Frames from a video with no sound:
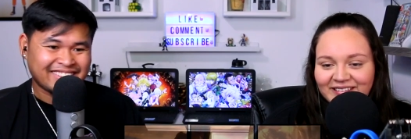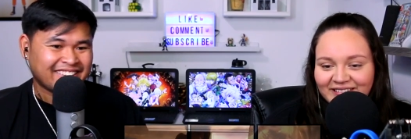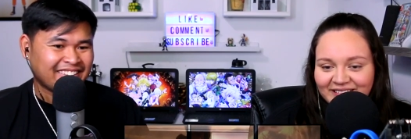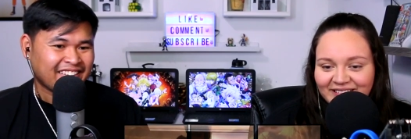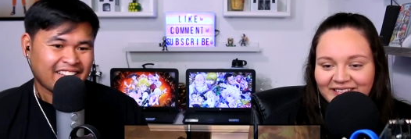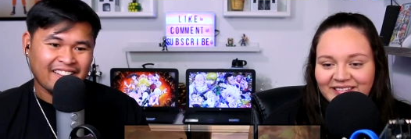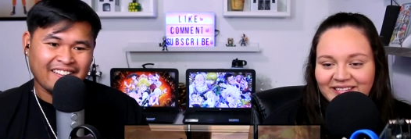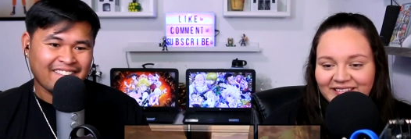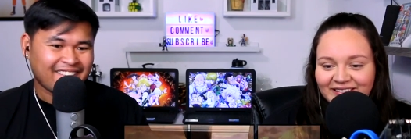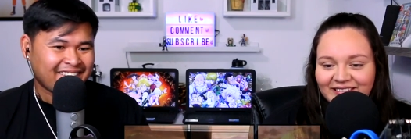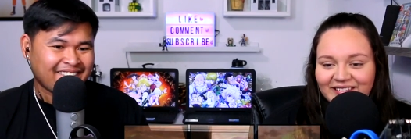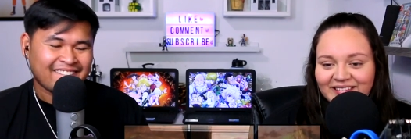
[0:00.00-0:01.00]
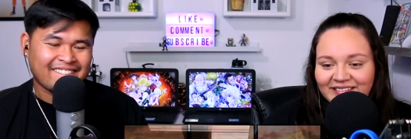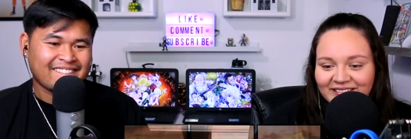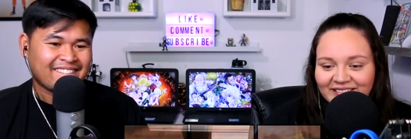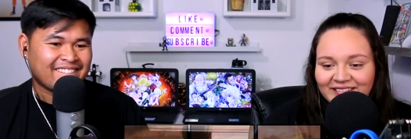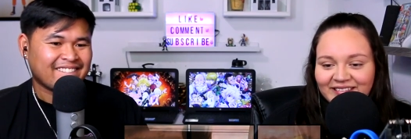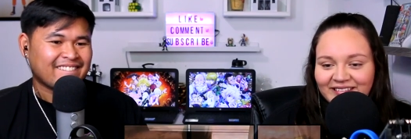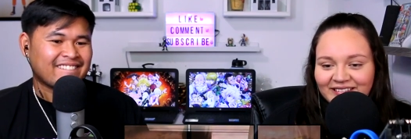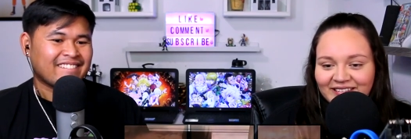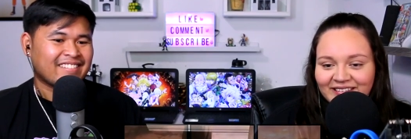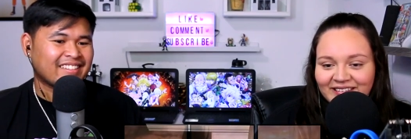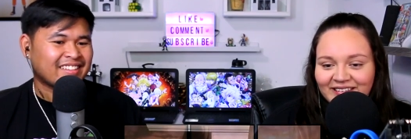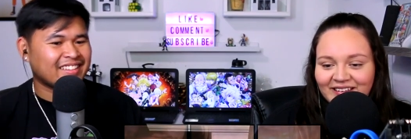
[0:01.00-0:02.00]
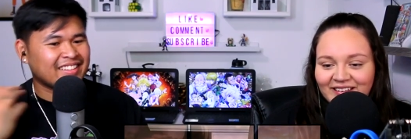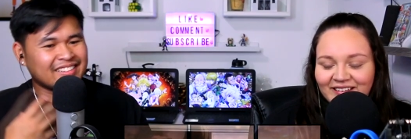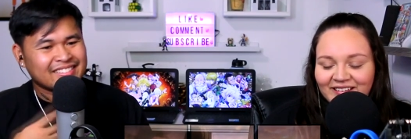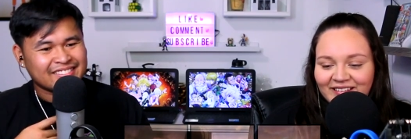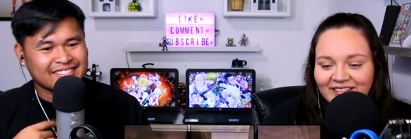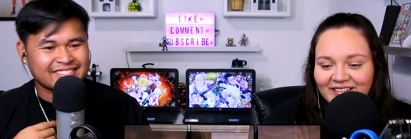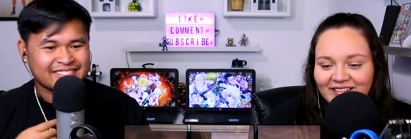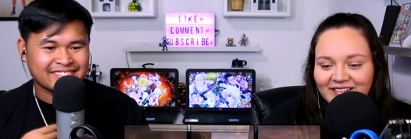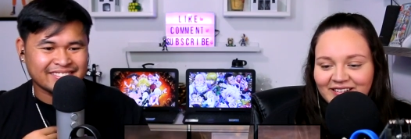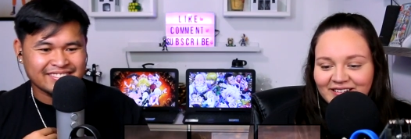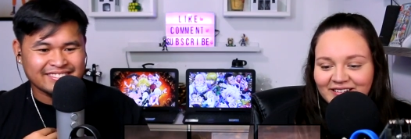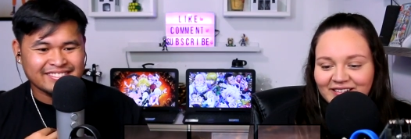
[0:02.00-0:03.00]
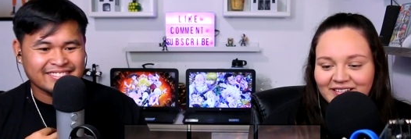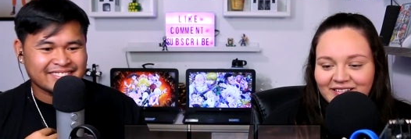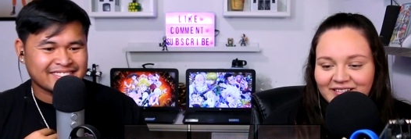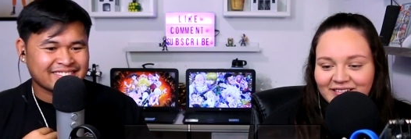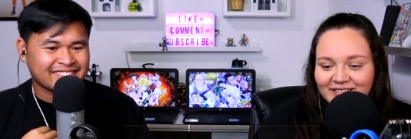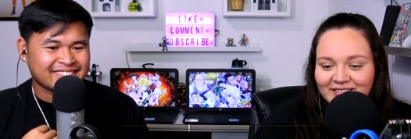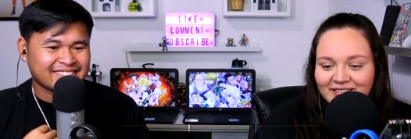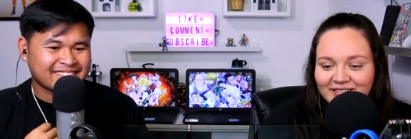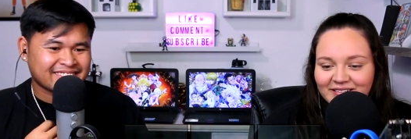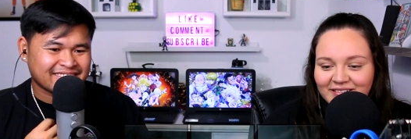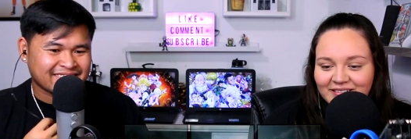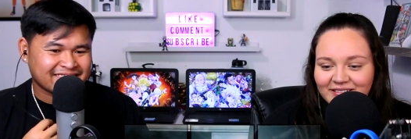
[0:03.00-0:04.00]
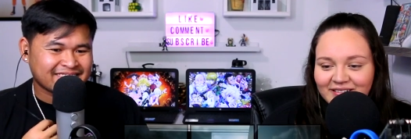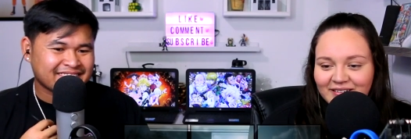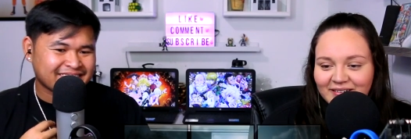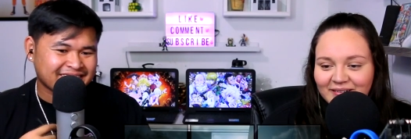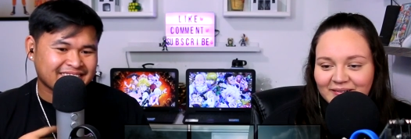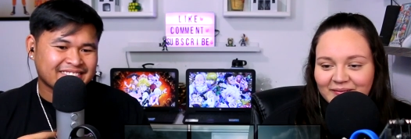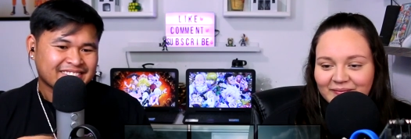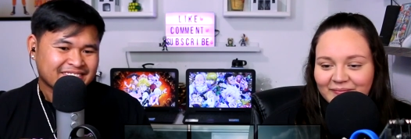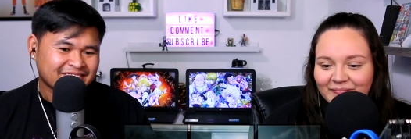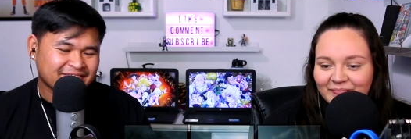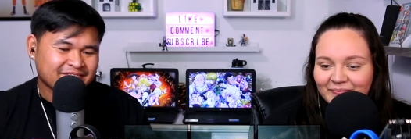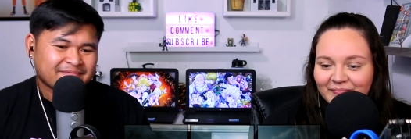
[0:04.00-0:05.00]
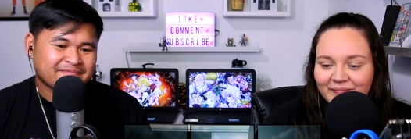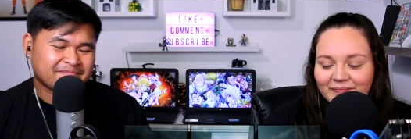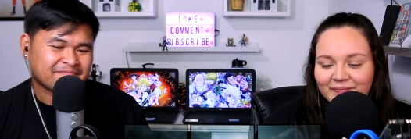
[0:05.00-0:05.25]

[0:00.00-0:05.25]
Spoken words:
Nothing is said.